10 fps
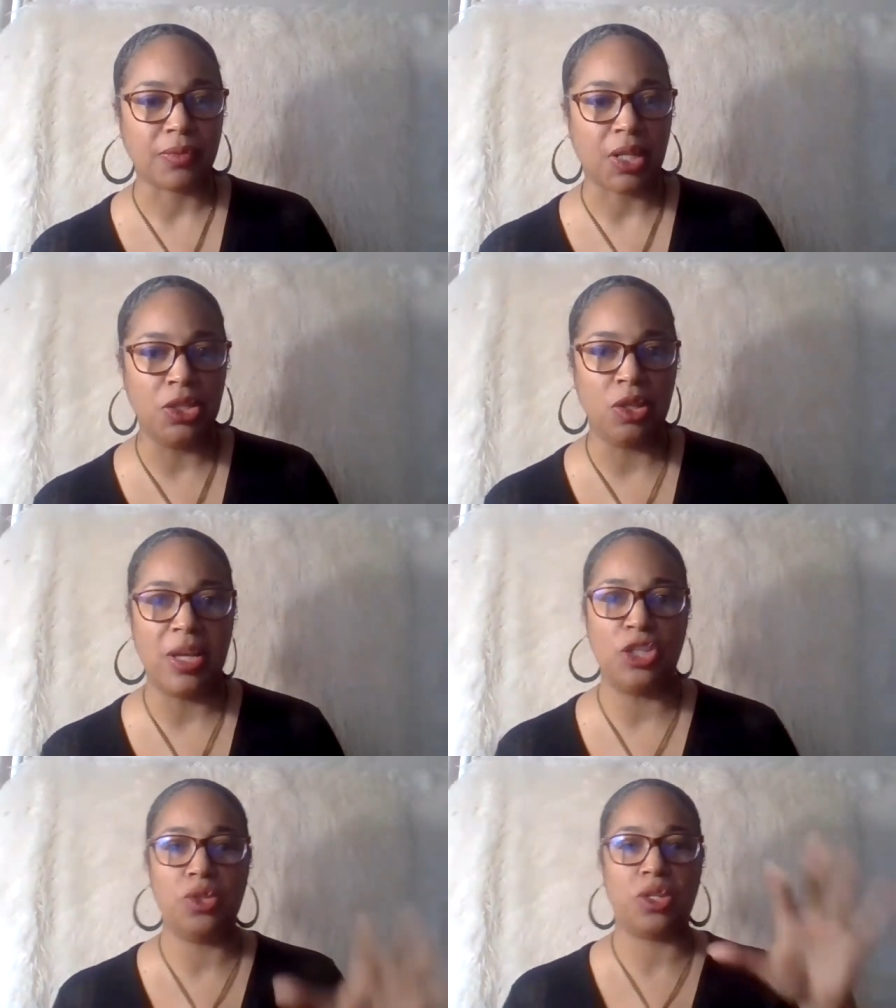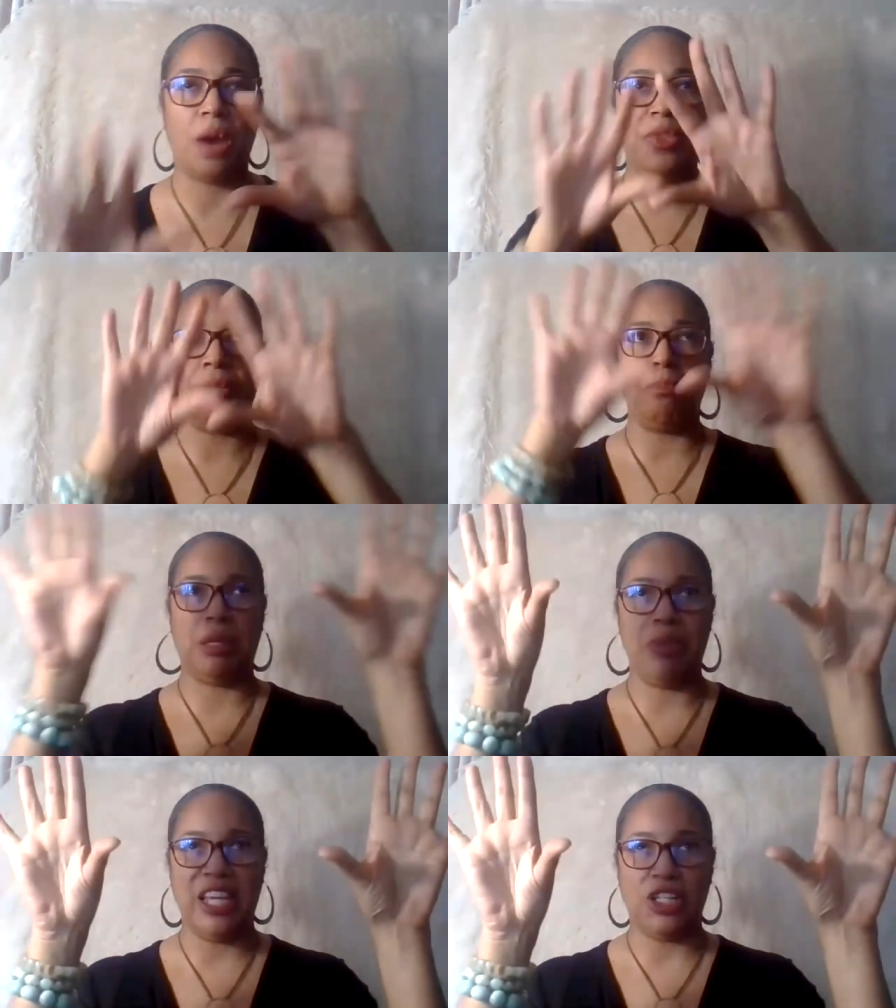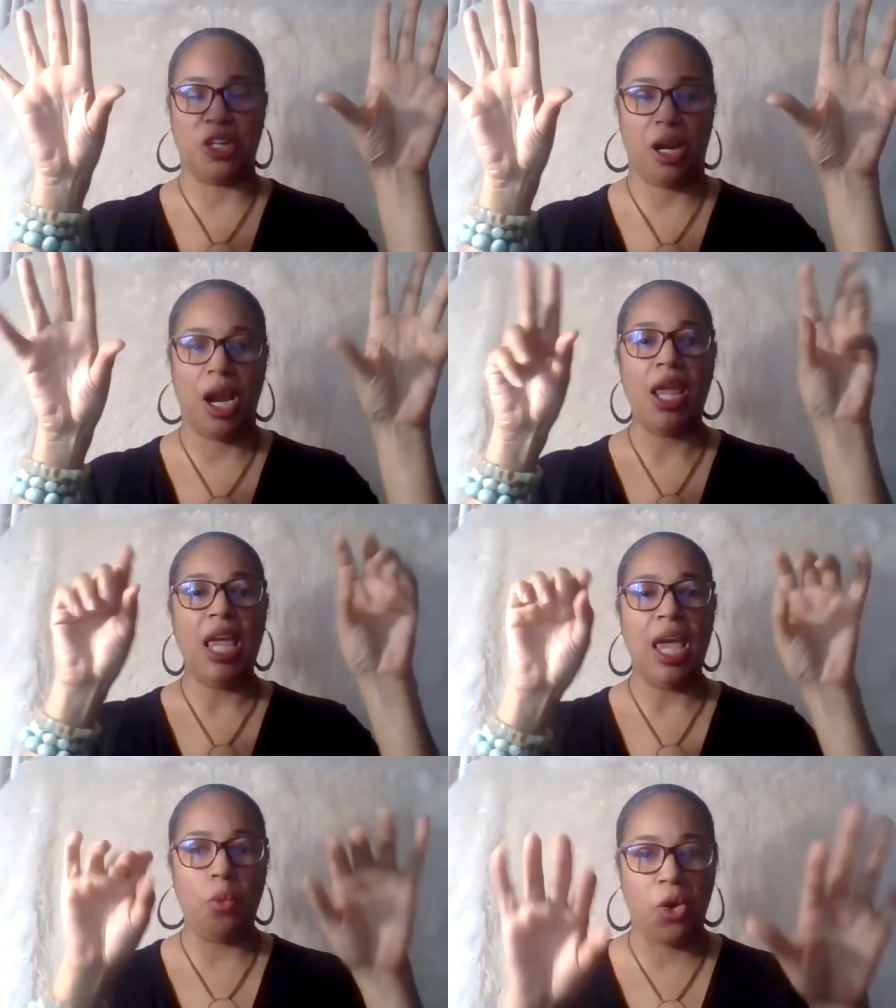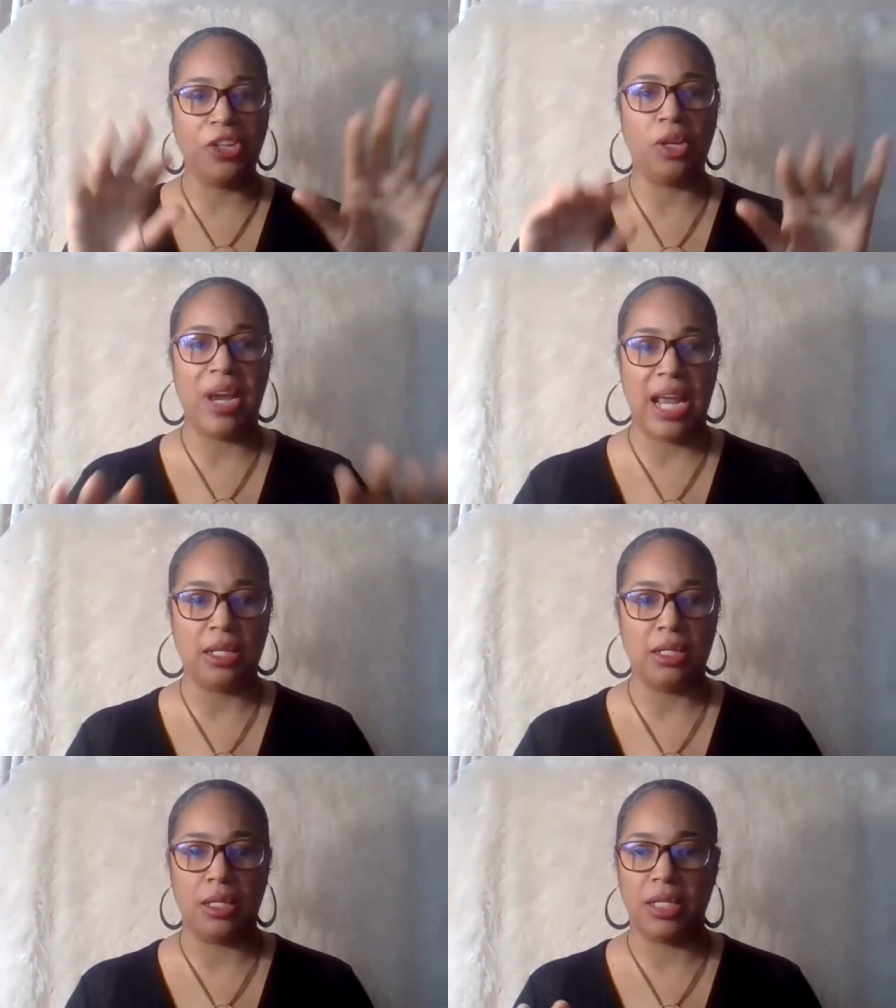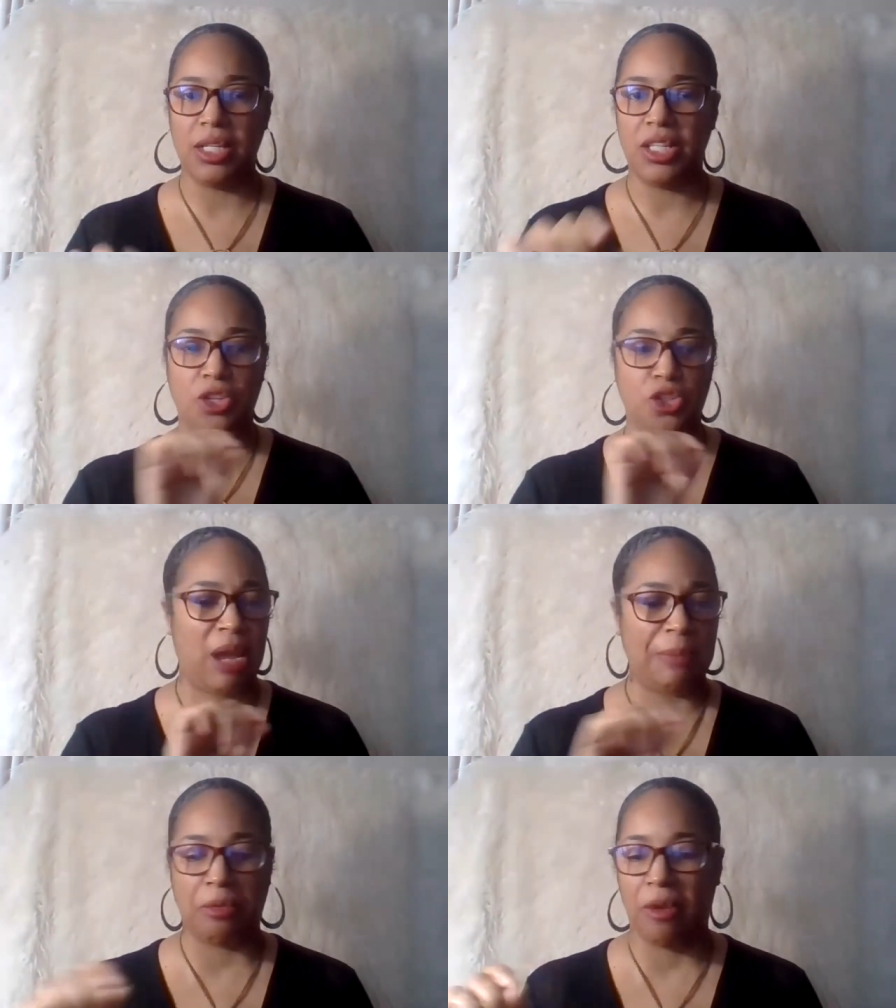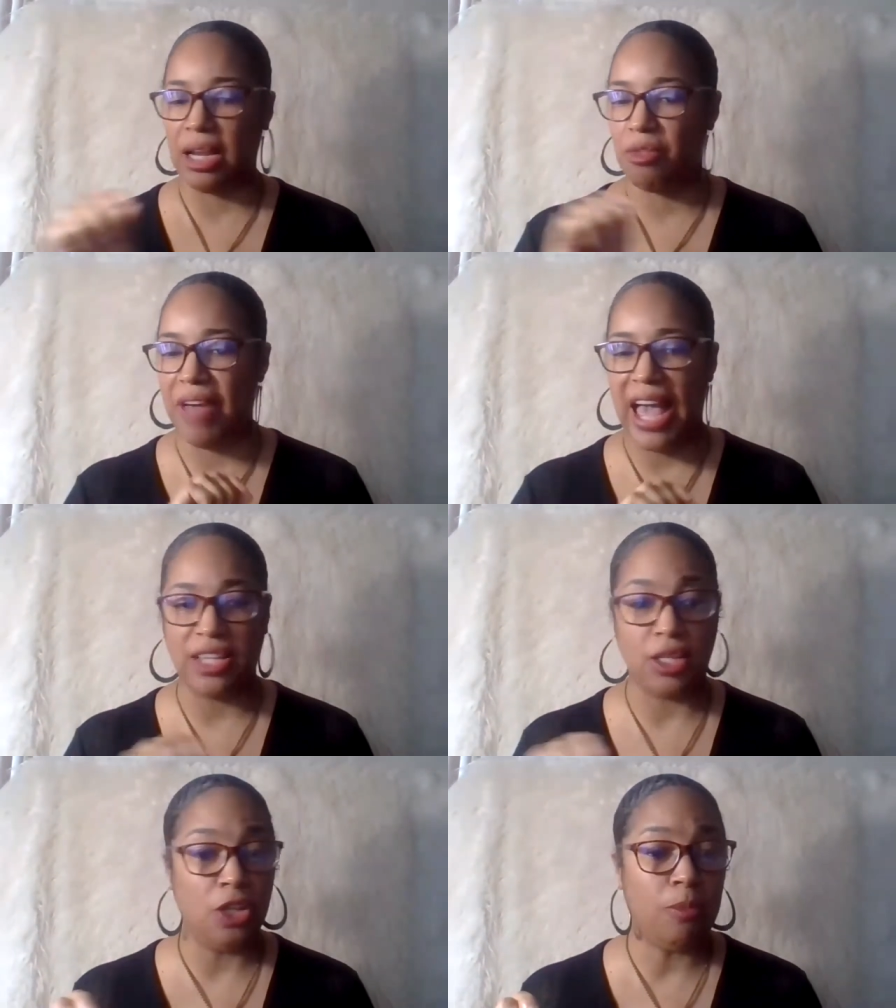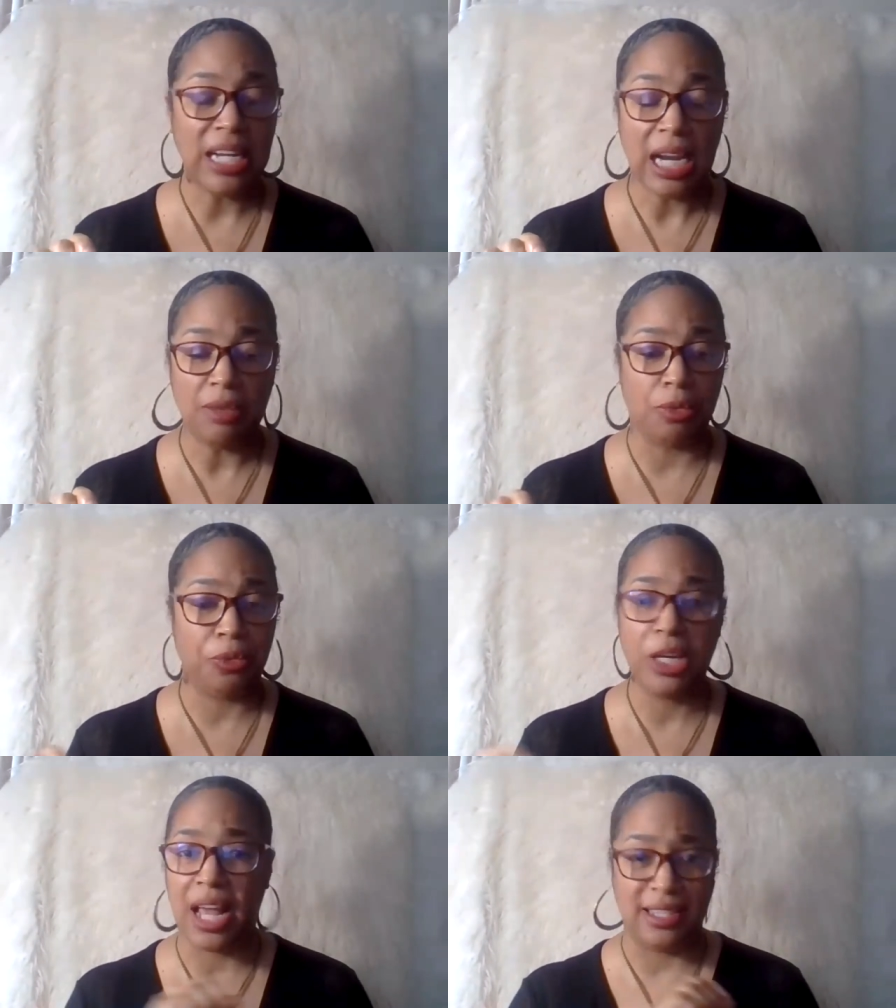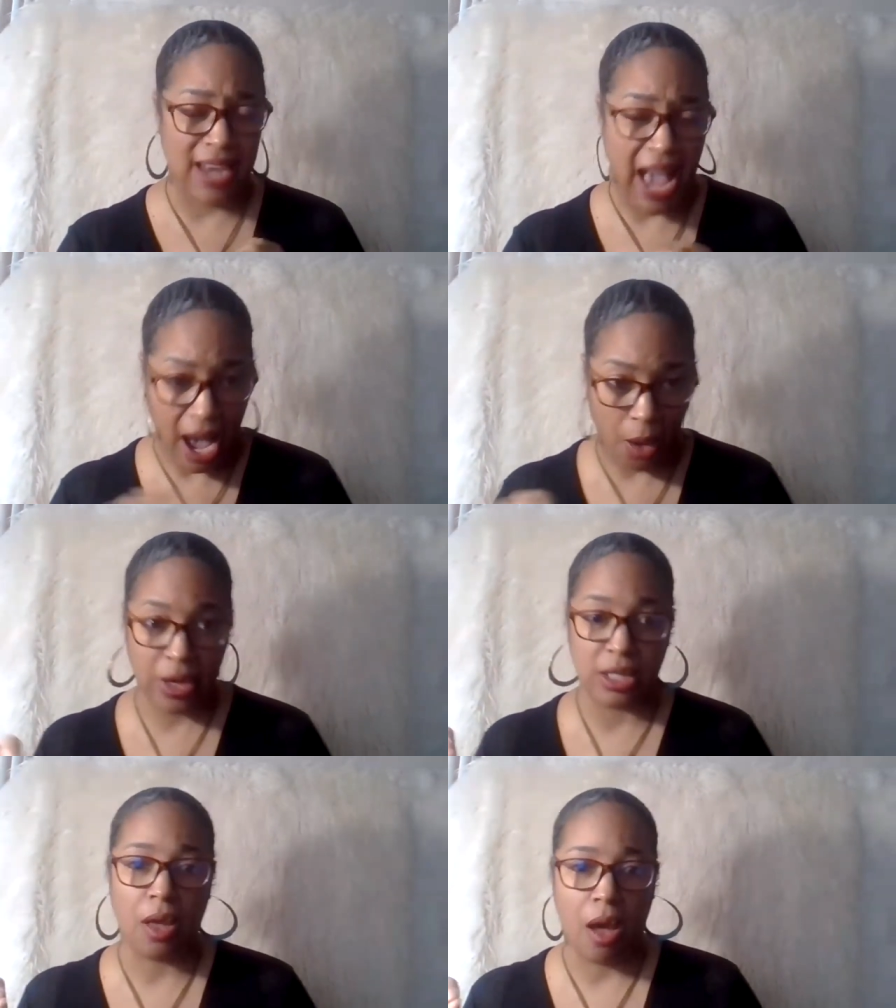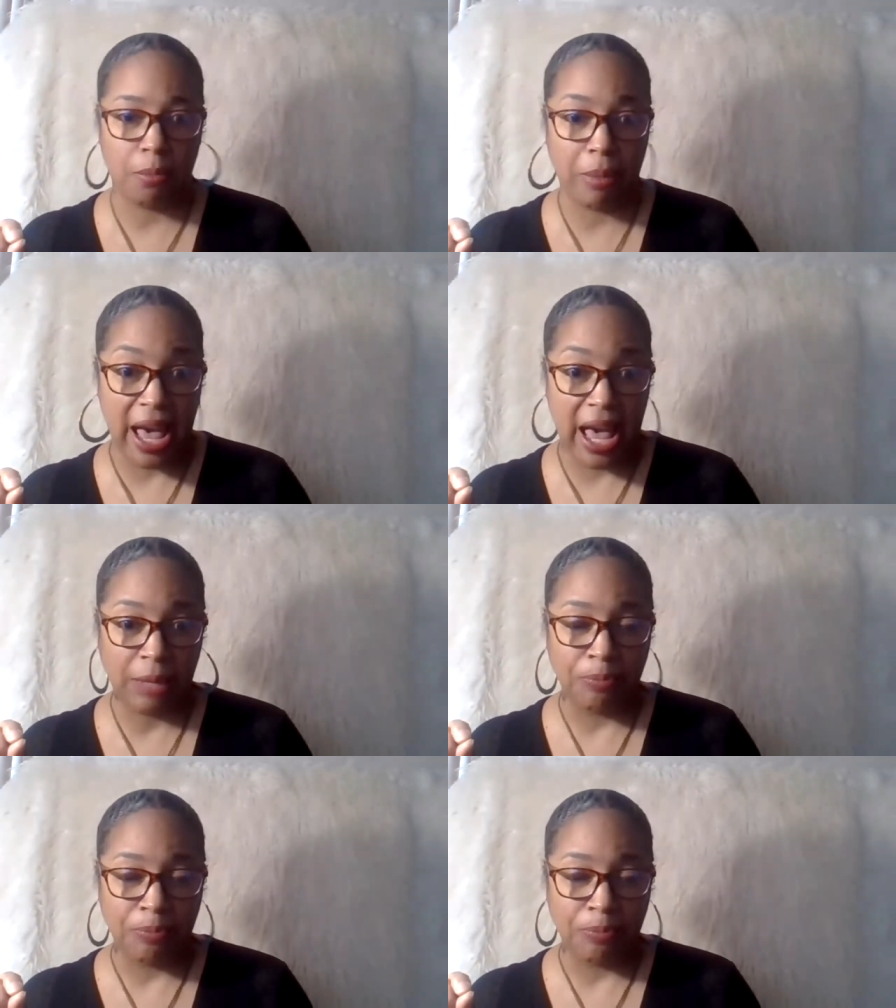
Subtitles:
So as you start with the big picture and work your way down to the details, you might be writing fast and you might not even realize an hour has gone by.